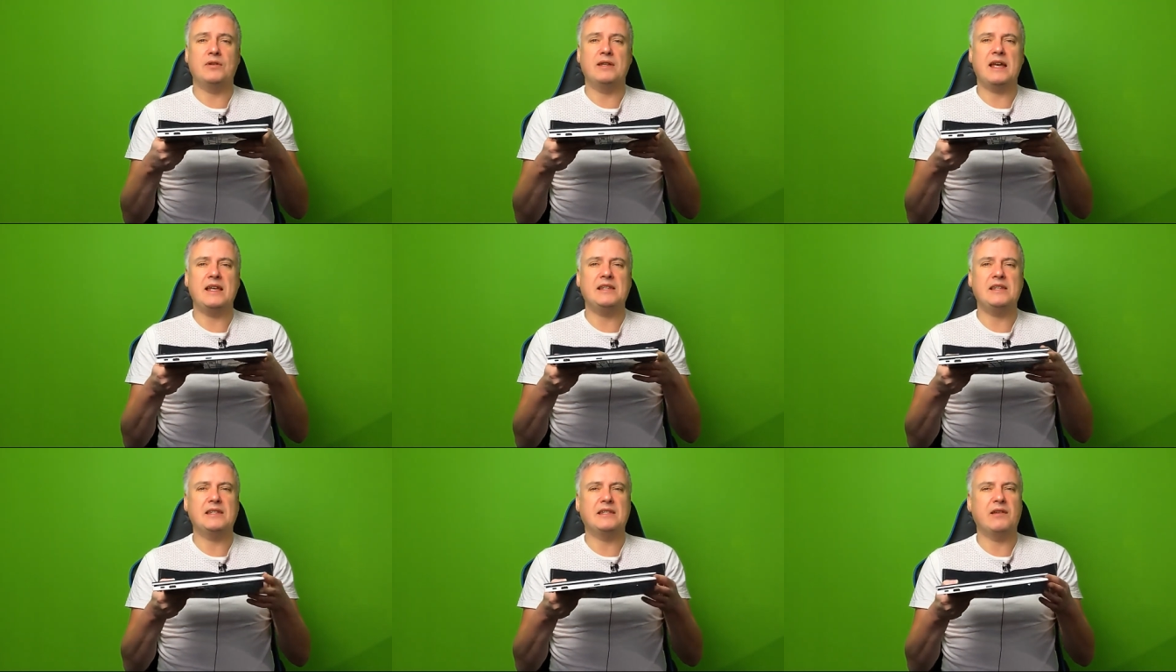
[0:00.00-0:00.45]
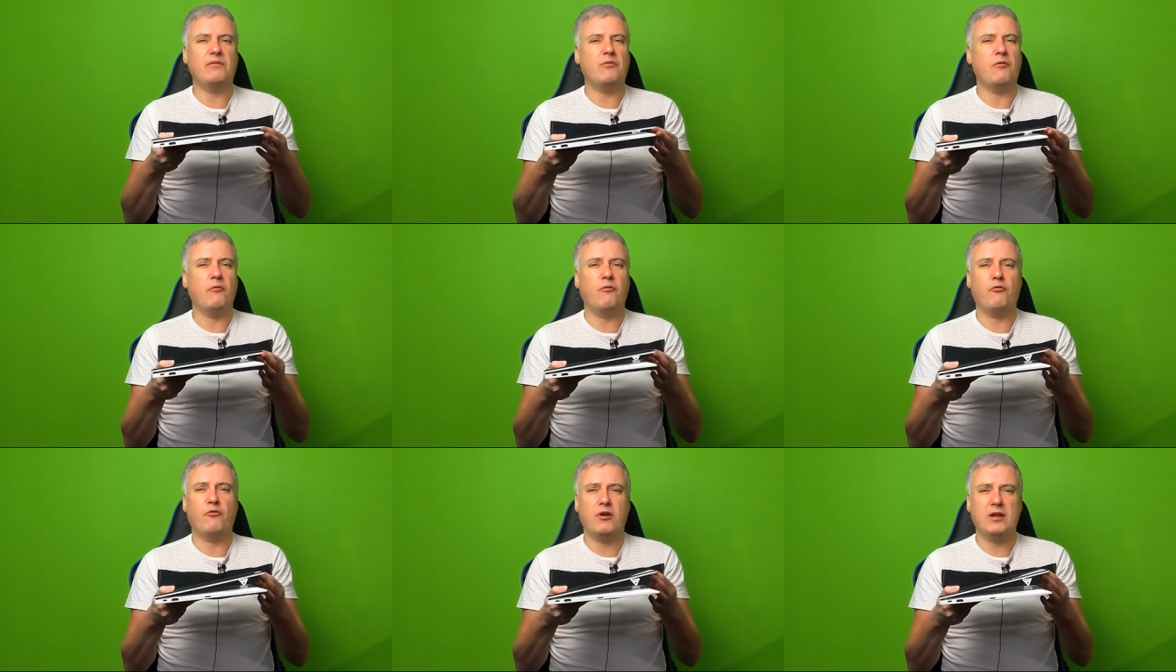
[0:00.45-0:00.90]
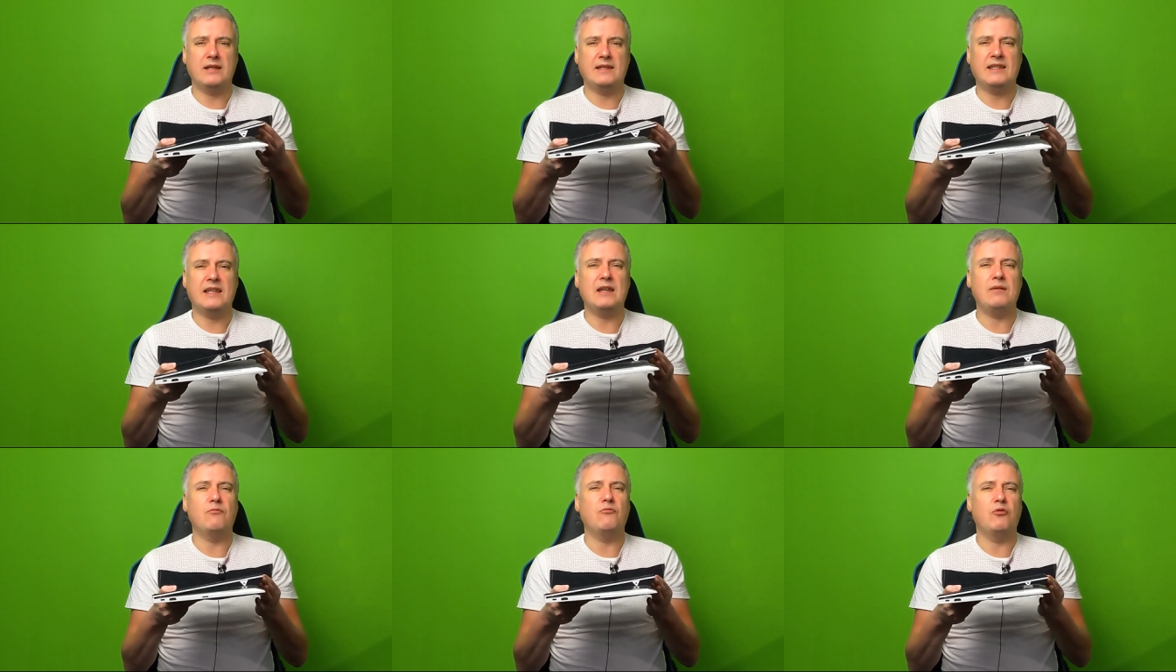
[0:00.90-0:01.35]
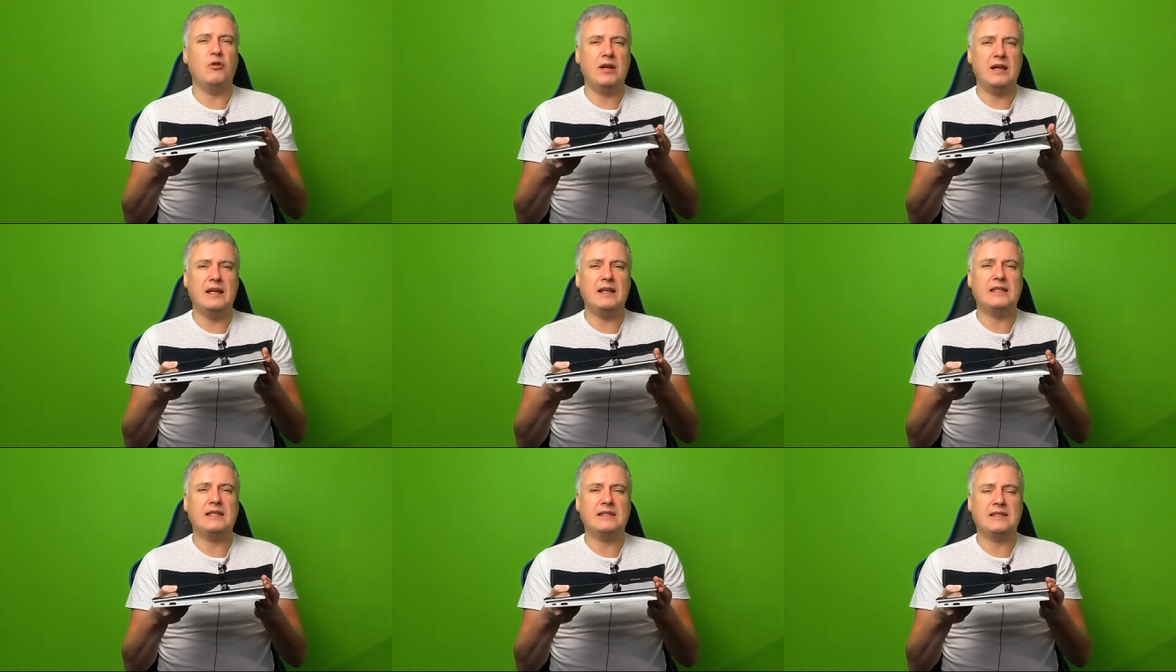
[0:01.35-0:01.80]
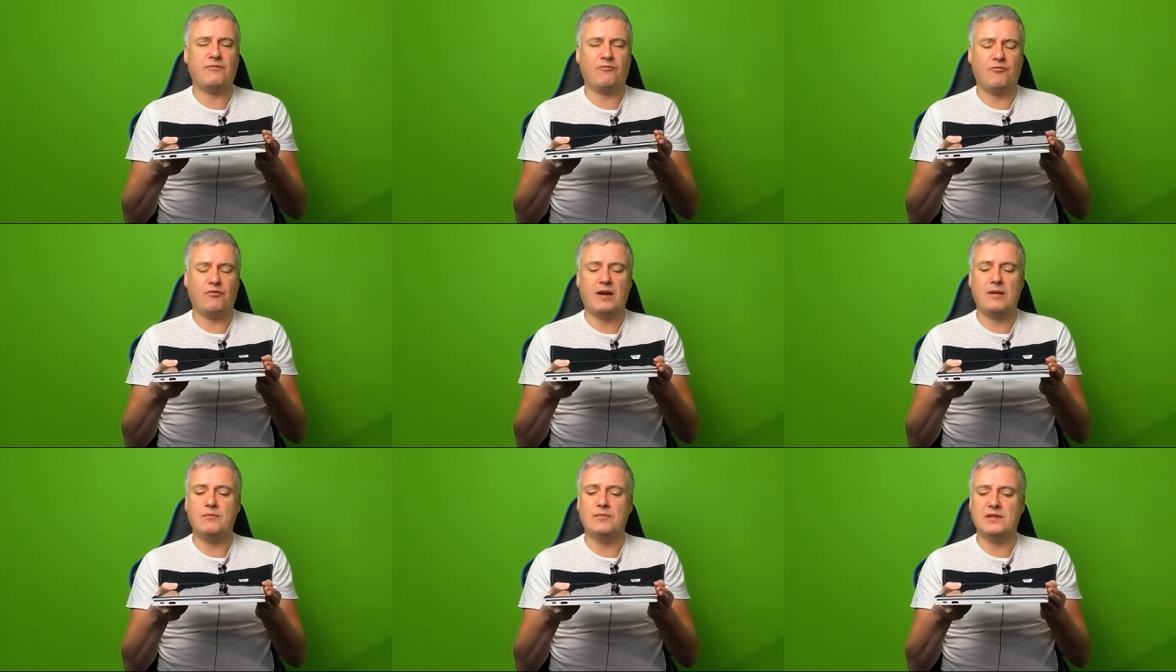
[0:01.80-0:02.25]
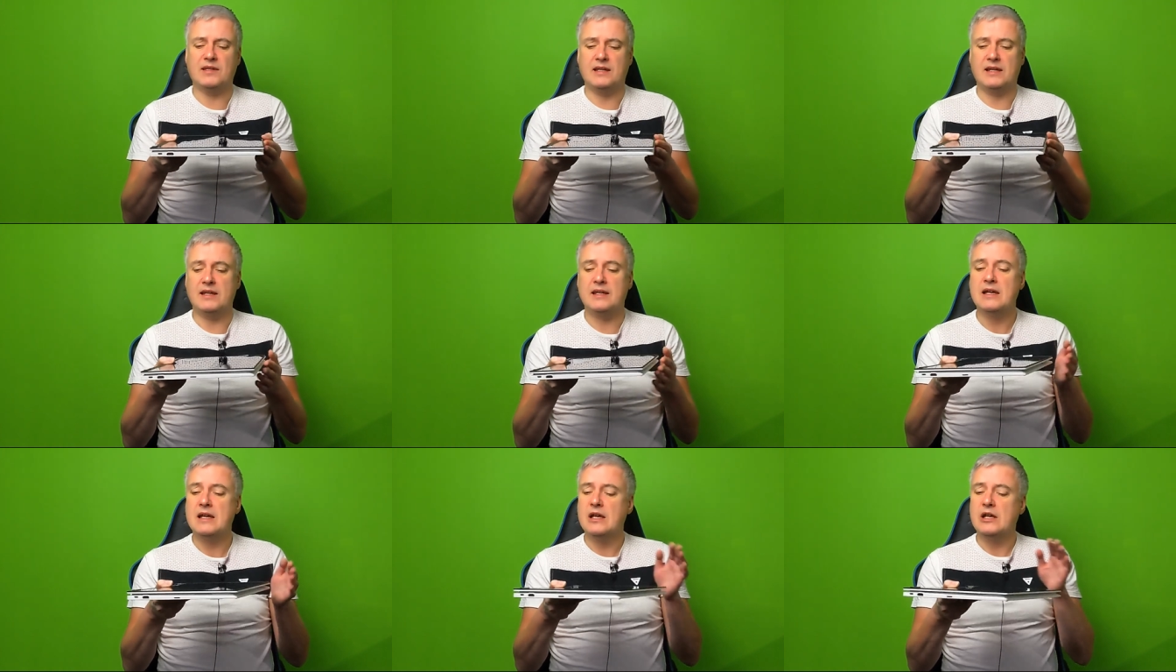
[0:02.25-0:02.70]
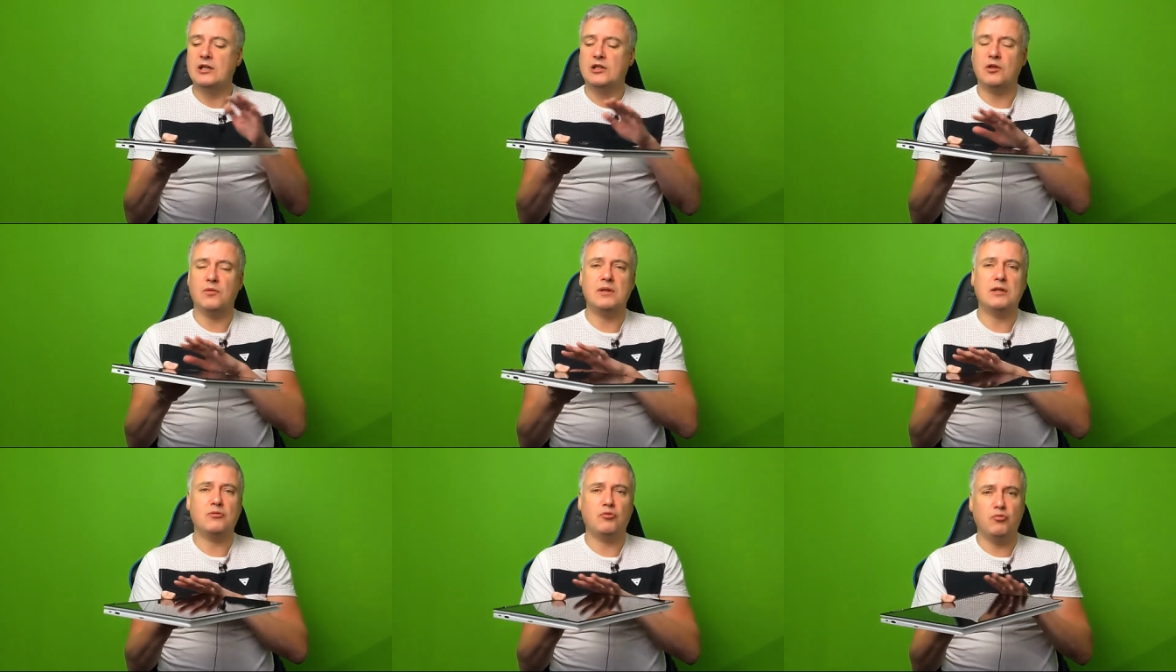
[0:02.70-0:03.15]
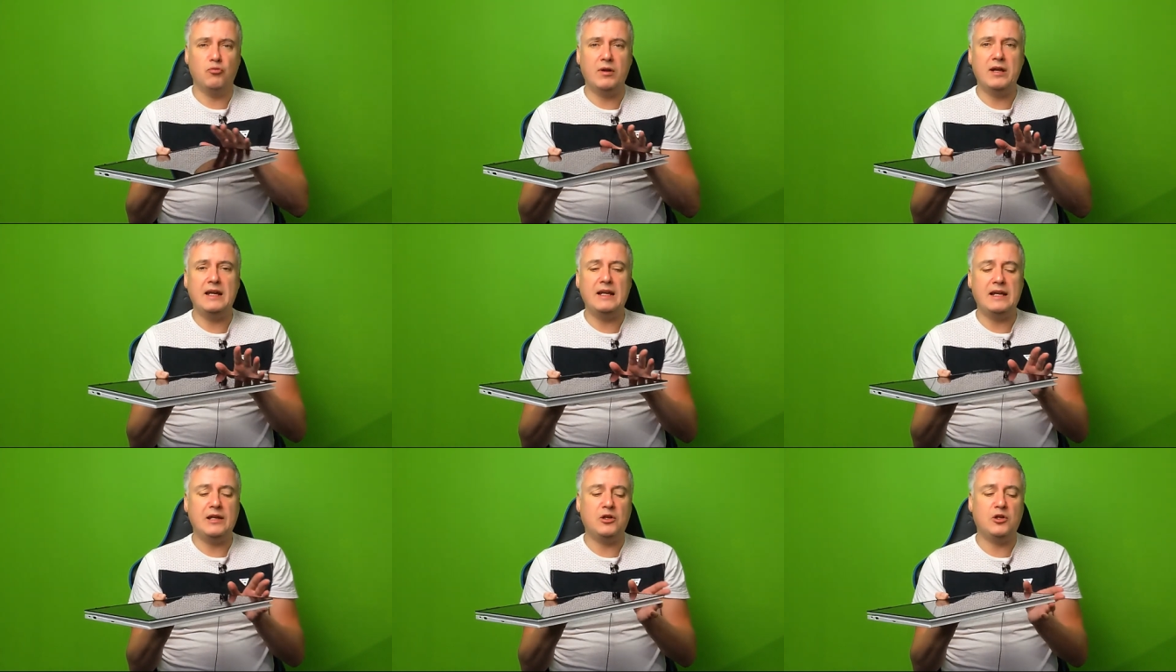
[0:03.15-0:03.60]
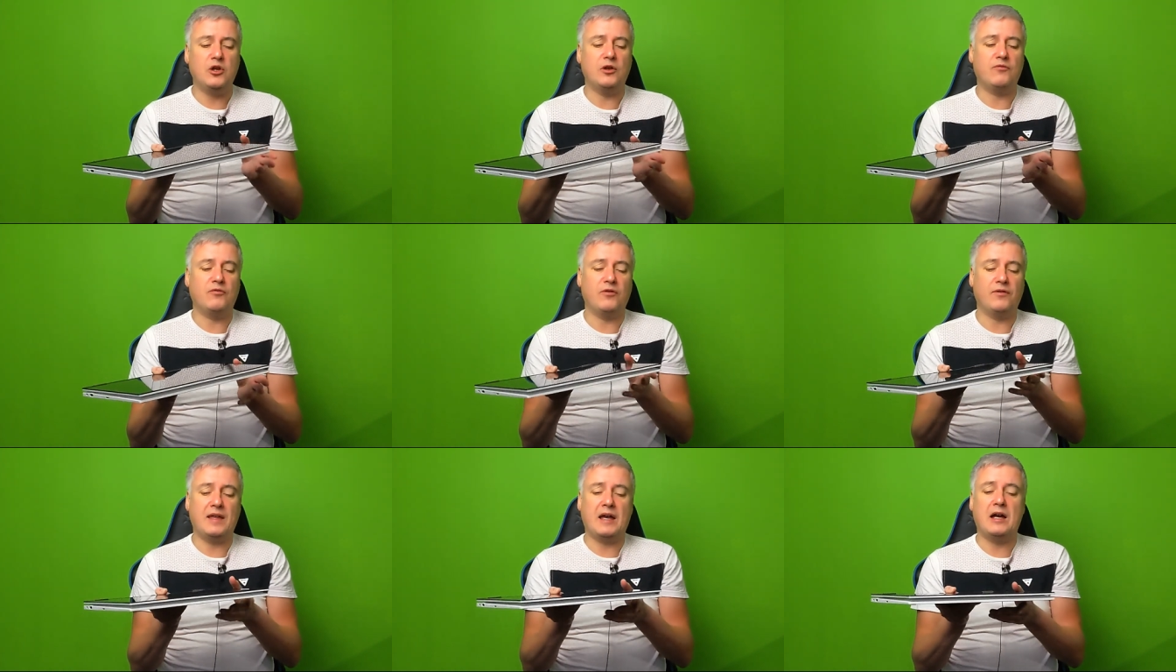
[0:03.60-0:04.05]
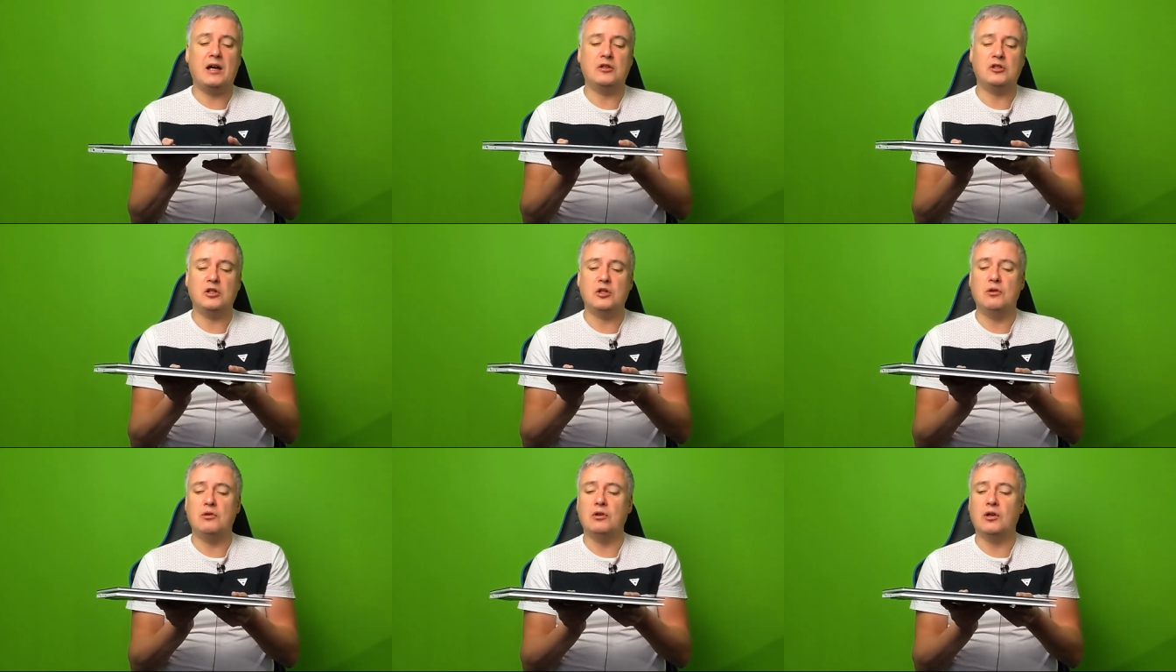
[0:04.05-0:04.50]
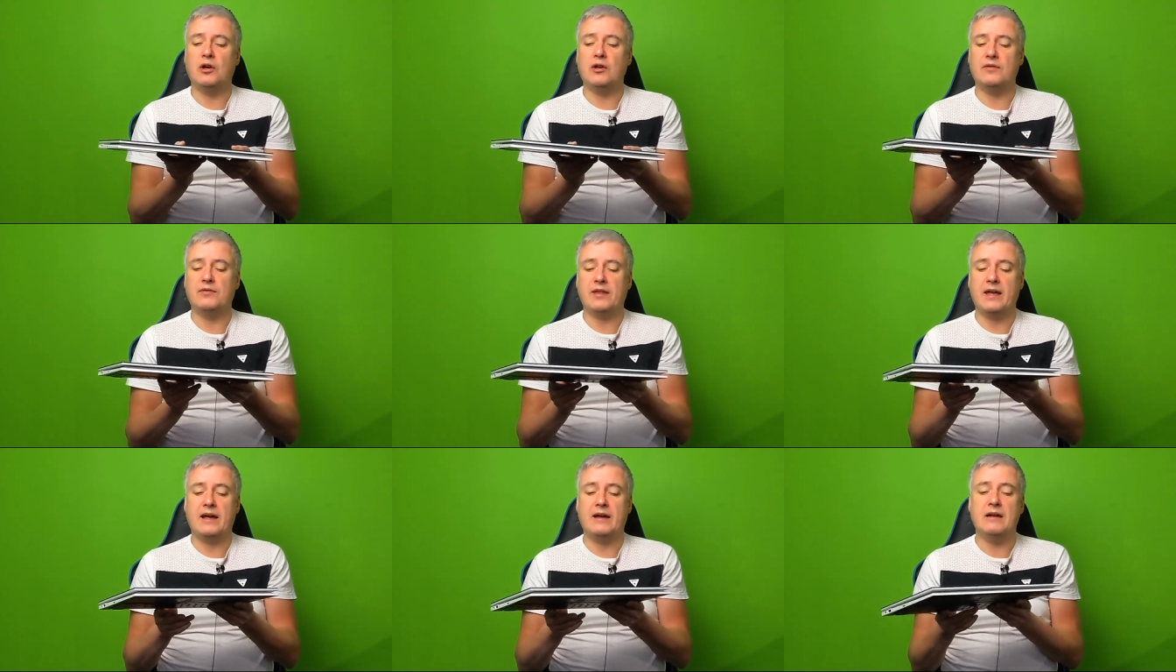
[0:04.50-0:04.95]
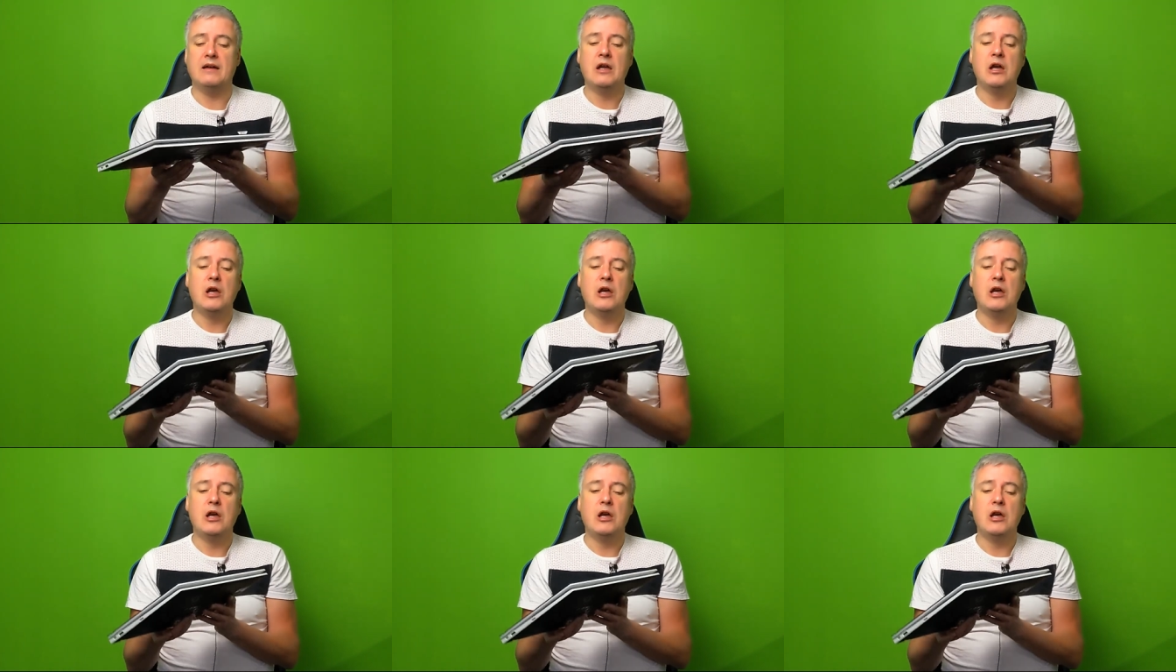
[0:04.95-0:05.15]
The Asus seven one three seemed really flimsy, so it's really good for that. I do like that.